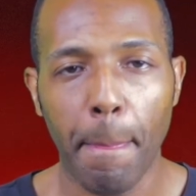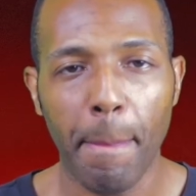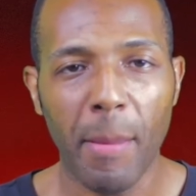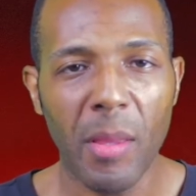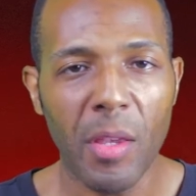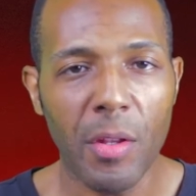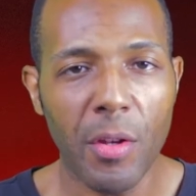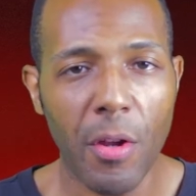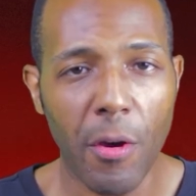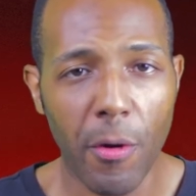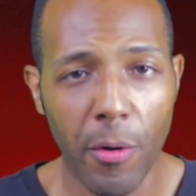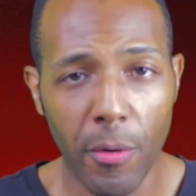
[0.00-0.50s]

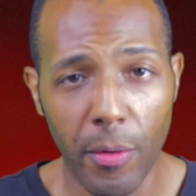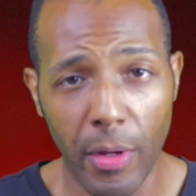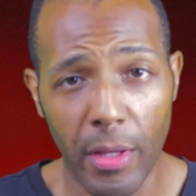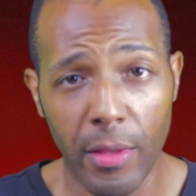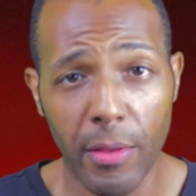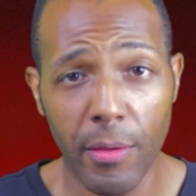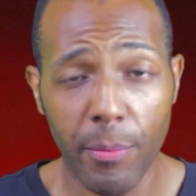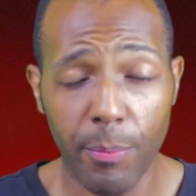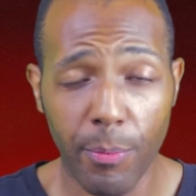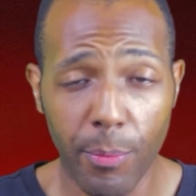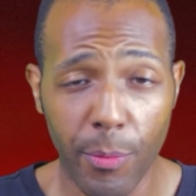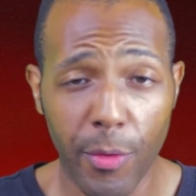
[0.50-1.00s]
You know,
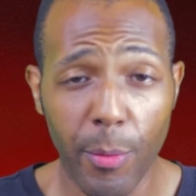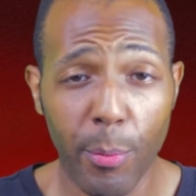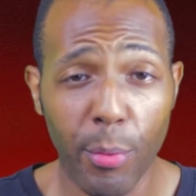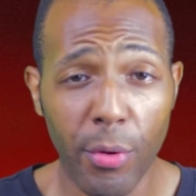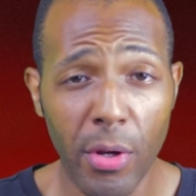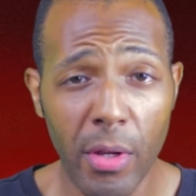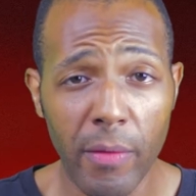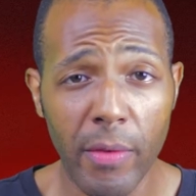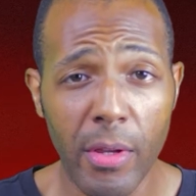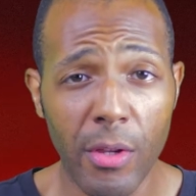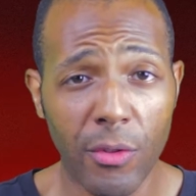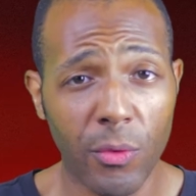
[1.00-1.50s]
in the
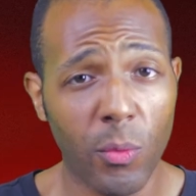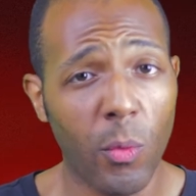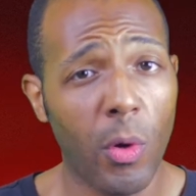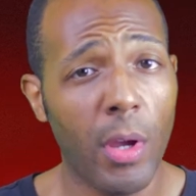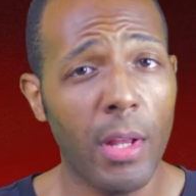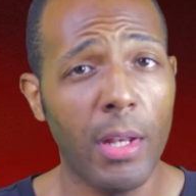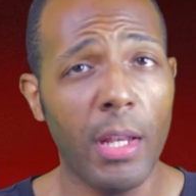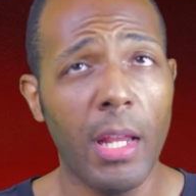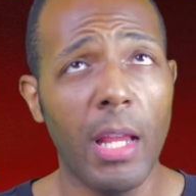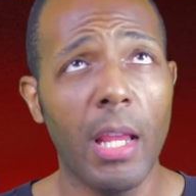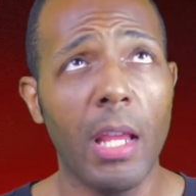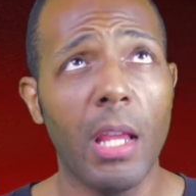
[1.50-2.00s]
previous
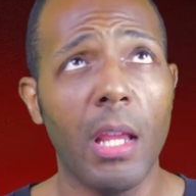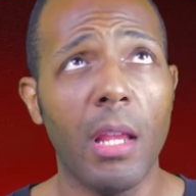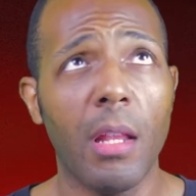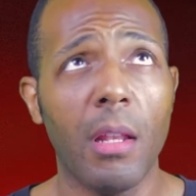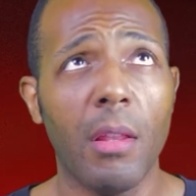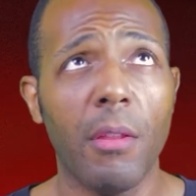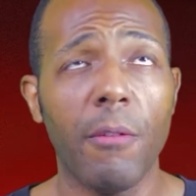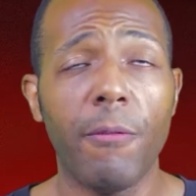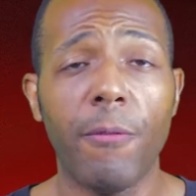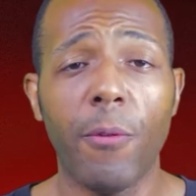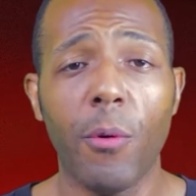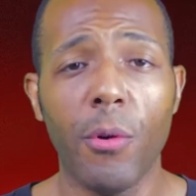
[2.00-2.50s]
one,
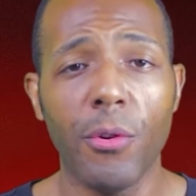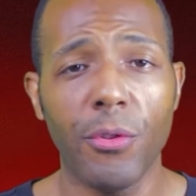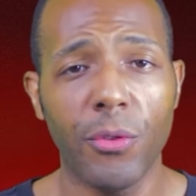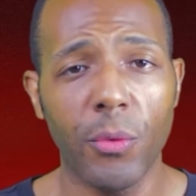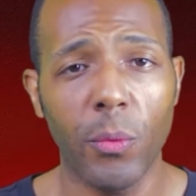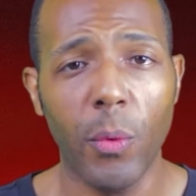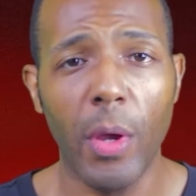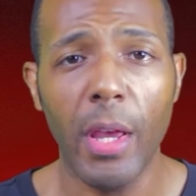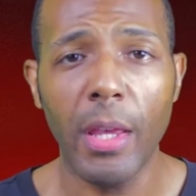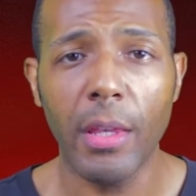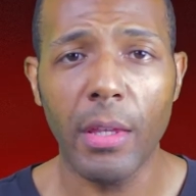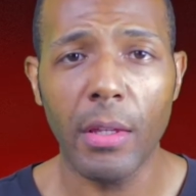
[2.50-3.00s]
in The Force
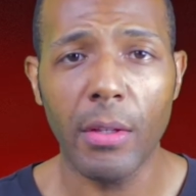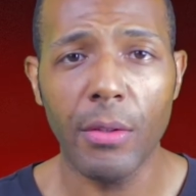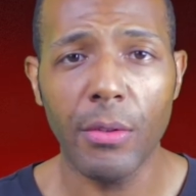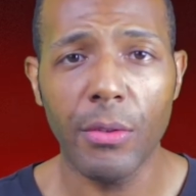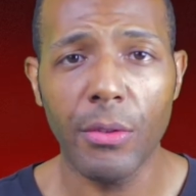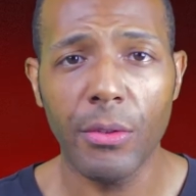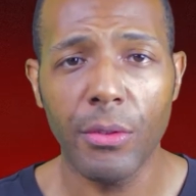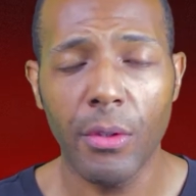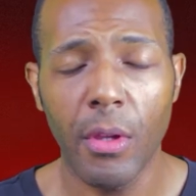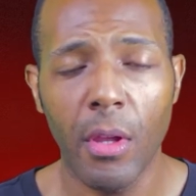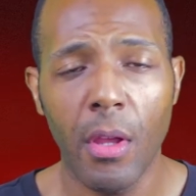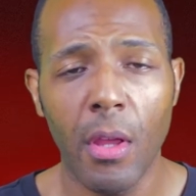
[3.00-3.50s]

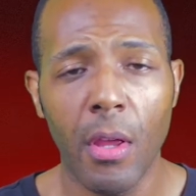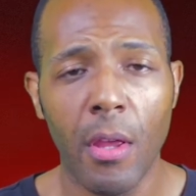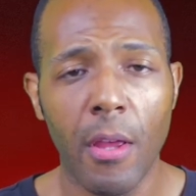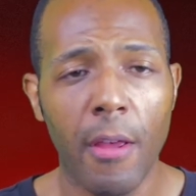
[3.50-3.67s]
Awakens,